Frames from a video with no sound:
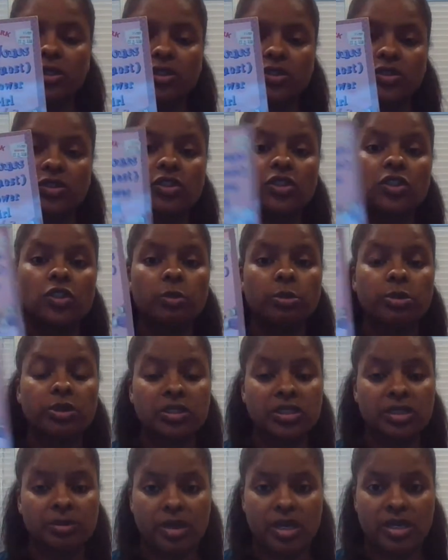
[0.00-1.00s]
books do
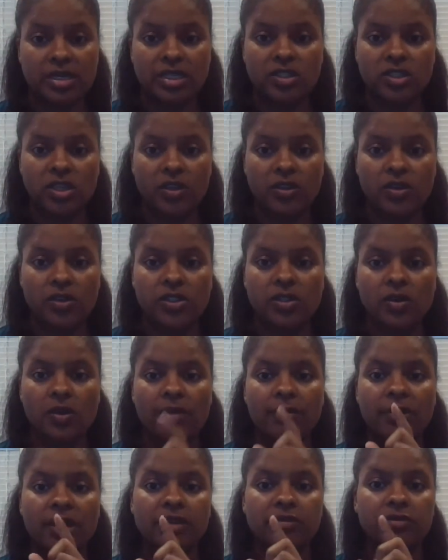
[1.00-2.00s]
build upon each other. So
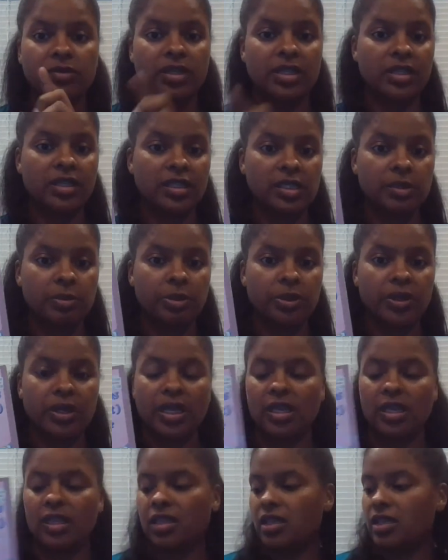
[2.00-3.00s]
I might read this
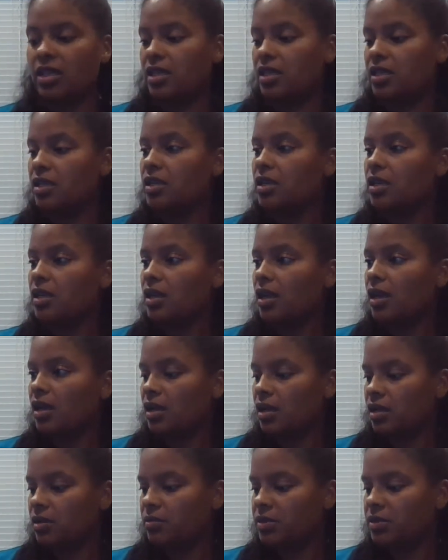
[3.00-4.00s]
book, and then,
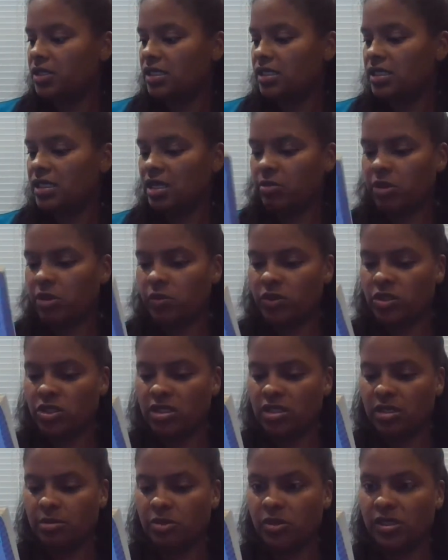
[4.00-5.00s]
does it tell me
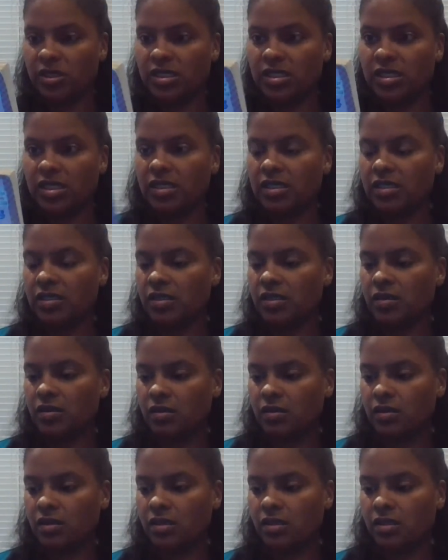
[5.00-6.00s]
which number this is?
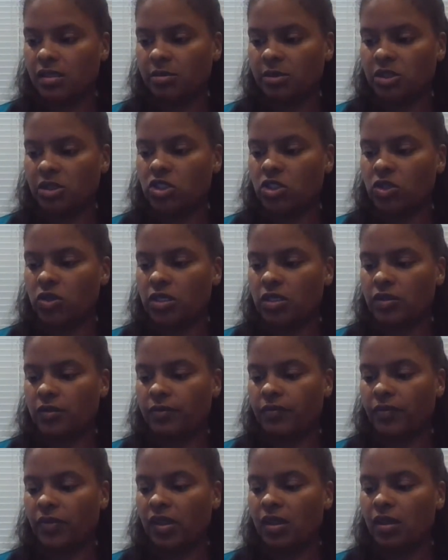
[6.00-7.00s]
Let me show
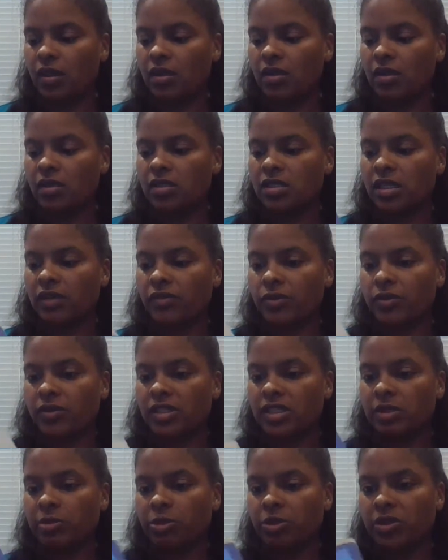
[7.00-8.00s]
you. Several of
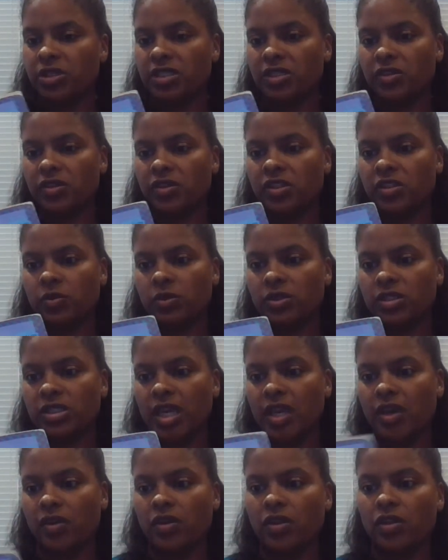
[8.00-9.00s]
these book series will
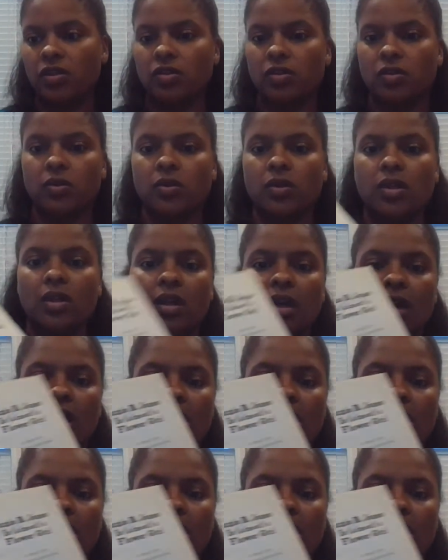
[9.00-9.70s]
tell you